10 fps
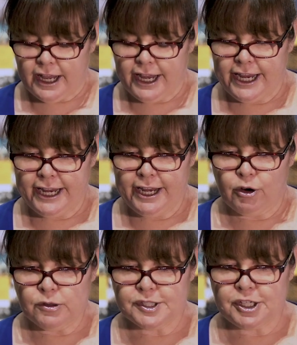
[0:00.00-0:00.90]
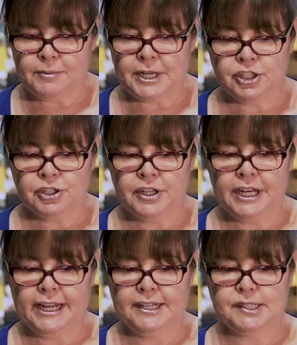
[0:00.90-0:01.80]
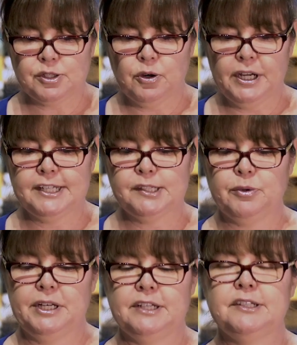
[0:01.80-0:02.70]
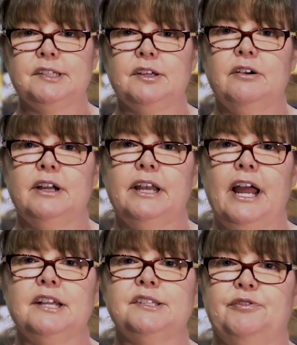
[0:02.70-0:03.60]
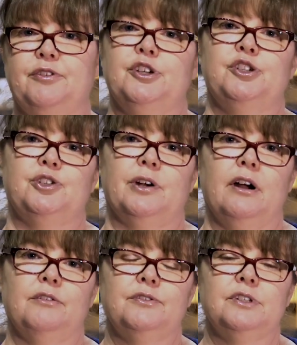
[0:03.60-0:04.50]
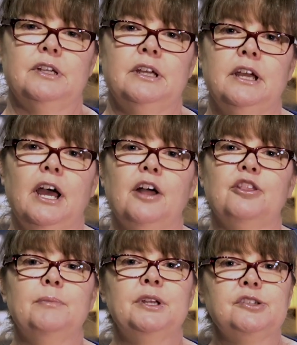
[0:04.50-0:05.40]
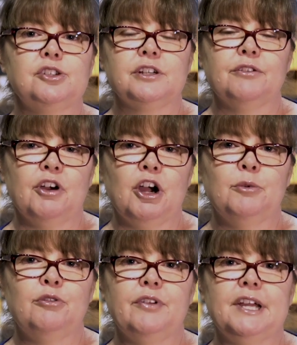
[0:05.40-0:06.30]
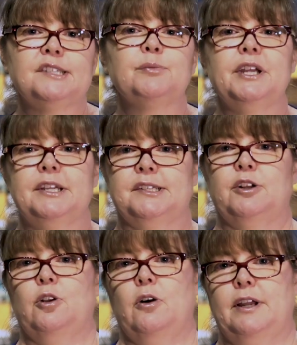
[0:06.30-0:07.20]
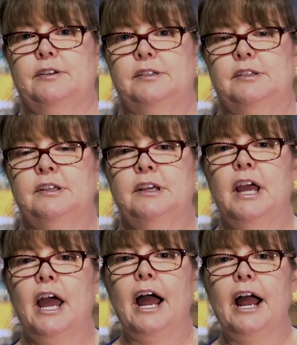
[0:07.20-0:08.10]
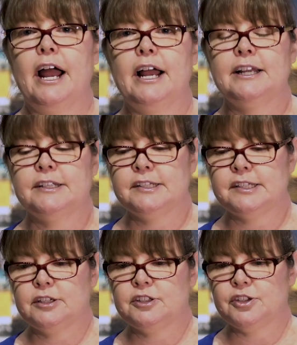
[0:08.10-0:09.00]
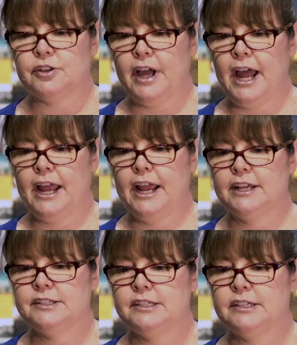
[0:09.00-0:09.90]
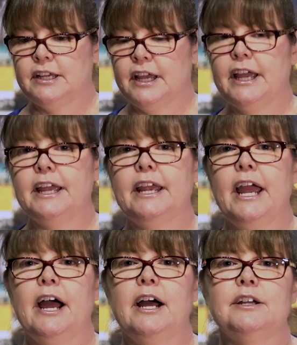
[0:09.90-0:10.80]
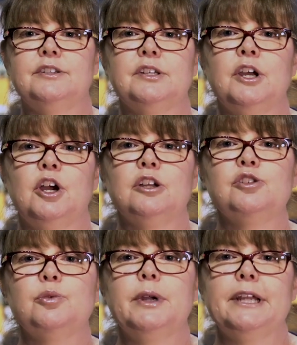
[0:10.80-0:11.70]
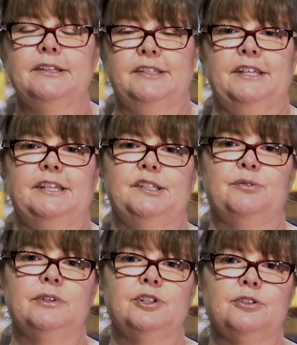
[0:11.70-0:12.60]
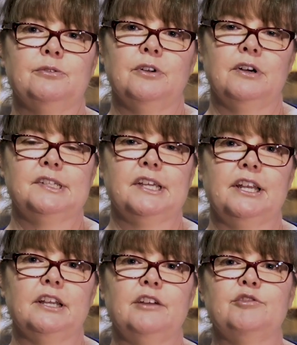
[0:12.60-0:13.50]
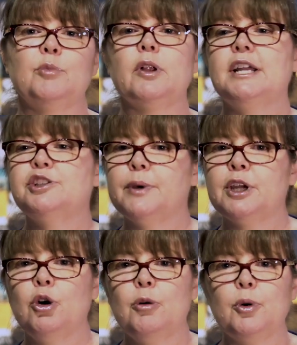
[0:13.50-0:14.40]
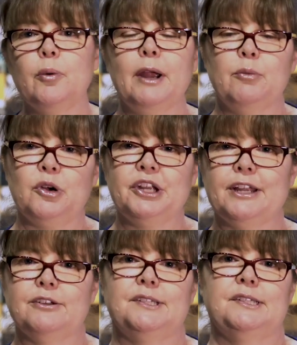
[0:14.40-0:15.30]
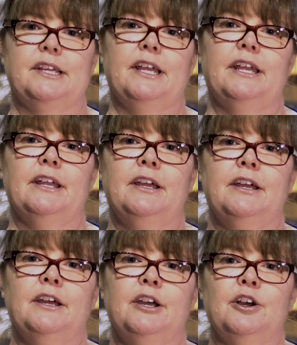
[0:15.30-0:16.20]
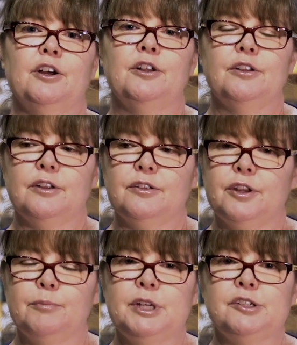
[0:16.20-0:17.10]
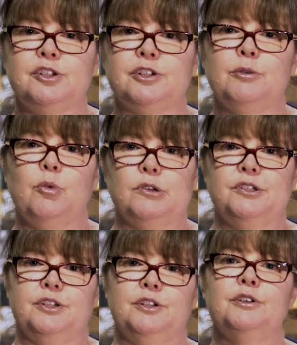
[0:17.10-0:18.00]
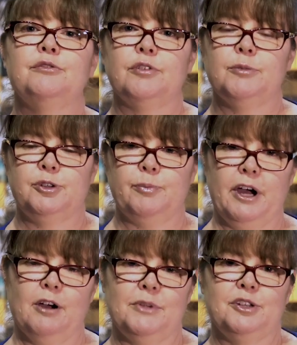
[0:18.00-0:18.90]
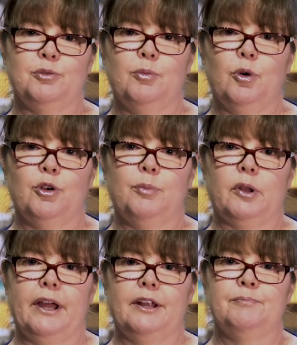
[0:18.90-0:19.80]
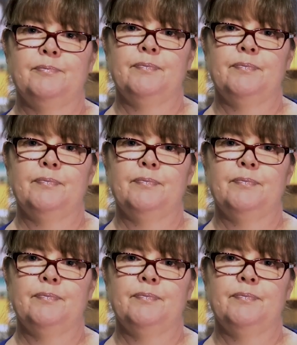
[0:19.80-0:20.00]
He also mentioned that he saw his winning design as a first draft. The Ministry of Home Affairs were his client, and to that end he had tweaked his original 1911 plan to incorporate what he could see the ministry wanted from the Departmental Board Plan.